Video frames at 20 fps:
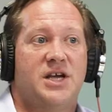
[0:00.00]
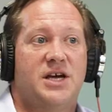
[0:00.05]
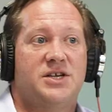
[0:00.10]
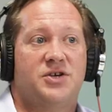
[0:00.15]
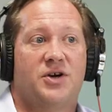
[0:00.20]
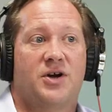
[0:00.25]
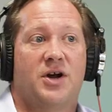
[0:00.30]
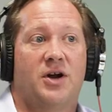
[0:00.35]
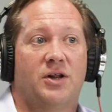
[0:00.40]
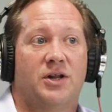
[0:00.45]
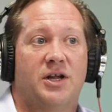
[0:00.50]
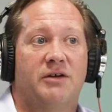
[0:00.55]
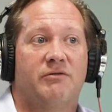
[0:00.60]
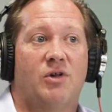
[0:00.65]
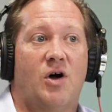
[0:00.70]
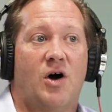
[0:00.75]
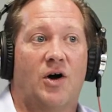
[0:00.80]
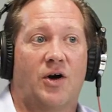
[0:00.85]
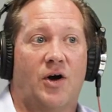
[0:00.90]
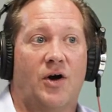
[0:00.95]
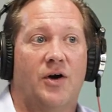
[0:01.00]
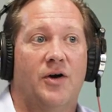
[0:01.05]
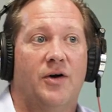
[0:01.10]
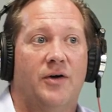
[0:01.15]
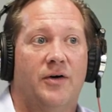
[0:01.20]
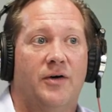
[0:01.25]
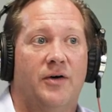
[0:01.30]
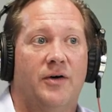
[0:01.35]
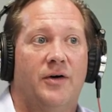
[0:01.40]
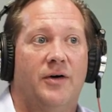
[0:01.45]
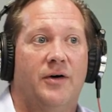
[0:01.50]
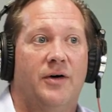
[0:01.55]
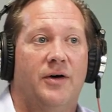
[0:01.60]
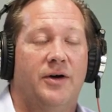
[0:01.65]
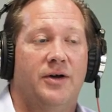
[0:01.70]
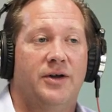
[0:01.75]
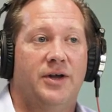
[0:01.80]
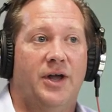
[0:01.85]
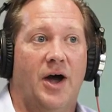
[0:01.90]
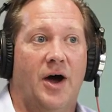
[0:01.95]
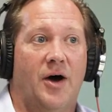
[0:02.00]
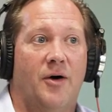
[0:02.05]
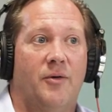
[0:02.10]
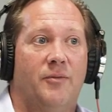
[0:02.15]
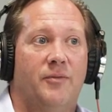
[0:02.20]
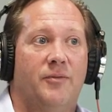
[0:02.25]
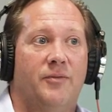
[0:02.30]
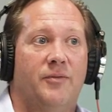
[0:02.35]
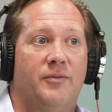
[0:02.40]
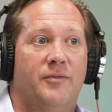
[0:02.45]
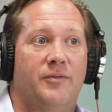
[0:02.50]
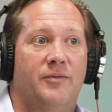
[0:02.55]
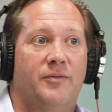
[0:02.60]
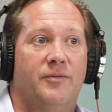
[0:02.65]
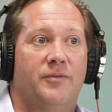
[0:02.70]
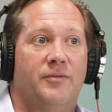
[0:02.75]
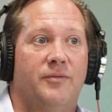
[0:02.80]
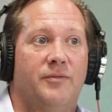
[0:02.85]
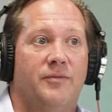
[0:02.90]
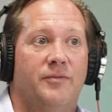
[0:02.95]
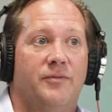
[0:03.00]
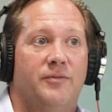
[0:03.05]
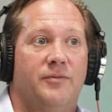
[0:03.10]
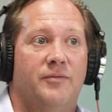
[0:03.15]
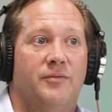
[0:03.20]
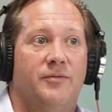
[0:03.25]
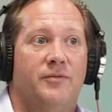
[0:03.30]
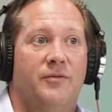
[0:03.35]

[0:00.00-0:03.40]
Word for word: It says you're going to live. How longer. long are you going to live? Are yeah. you going to outlive the mortgage kind of